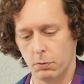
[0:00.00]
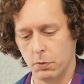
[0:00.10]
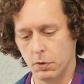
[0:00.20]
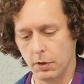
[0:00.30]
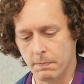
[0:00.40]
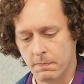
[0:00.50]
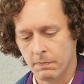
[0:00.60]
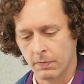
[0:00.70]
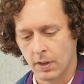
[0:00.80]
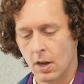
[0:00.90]
Rule.
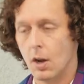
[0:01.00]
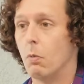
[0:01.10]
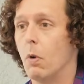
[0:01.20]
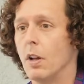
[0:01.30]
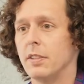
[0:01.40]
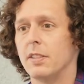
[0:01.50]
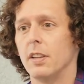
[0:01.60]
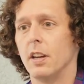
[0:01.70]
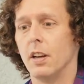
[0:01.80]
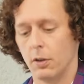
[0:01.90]
Once
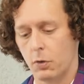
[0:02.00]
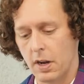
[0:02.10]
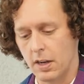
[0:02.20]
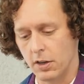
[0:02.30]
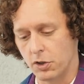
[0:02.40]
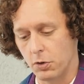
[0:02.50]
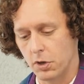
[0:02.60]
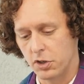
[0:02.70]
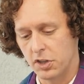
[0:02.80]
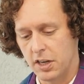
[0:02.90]
a great
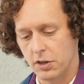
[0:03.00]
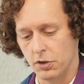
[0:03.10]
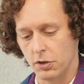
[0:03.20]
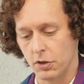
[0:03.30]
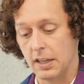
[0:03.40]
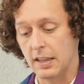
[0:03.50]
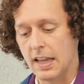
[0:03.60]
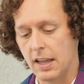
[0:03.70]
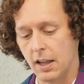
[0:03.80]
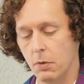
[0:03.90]
Jewish teacher,
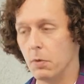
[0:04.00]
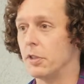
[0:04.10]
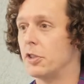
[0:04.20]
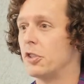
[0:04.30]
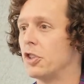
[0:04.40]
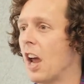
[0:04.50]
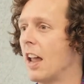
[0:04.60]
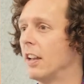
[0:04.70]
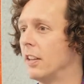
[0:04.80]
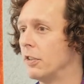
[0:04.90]
Hillel, was
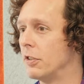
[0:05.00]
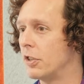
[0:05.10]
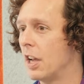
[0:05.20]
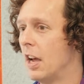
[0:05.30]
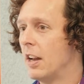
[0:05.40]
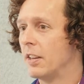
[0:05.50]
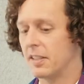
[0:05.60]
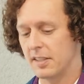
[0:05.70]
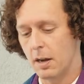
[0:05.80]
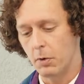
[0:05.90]
challenged to
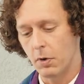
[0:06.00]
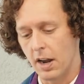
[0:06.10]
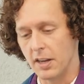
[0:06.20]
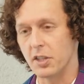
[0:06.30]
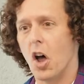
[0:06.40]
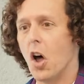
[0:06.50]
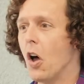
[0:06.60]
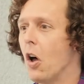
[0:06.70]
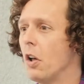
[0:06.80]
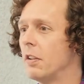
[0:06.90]
summarize
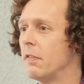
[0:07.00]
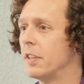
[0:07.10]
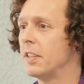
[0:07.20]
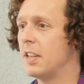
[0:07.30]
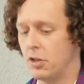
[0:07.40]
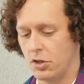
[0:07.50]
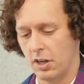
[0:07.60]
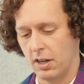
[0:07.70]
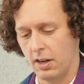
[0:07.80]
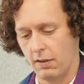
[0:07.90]
all of the
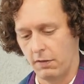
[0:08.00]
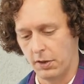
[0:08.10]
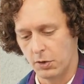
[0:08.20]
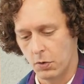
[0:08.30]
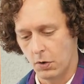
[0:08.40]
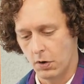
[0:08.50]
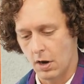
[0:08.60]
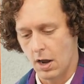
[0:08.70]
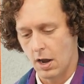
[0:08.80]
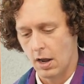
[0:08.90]
teaching of the
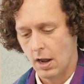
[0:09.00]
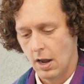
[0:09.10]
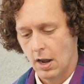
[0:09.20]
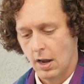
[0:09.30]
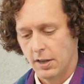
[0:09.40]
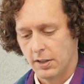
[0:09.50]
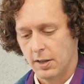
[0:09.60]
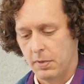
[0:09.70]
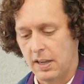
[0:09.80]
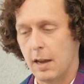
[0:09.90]
Torah
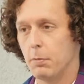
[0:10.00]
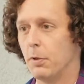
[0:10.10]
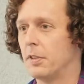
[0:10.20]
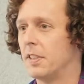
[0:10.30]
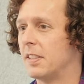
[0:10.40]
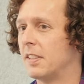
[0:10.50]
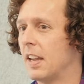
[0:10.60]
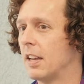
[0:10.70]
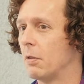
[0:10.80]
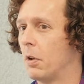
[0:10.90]
to be able to
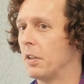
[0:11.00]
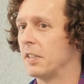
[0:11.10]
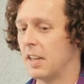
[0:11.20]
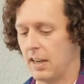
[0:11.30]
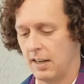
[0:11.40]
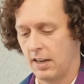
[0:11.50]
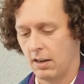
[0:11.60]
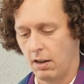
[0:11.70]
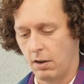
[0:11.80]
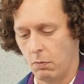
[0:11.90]
say it while
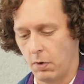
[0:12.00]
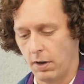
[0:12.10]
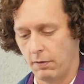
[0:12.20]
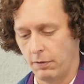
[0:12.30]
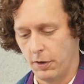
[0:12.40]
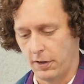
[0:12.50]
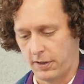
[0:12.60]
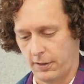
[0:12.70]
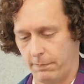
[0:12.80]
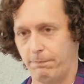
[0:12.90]
standing on one foot.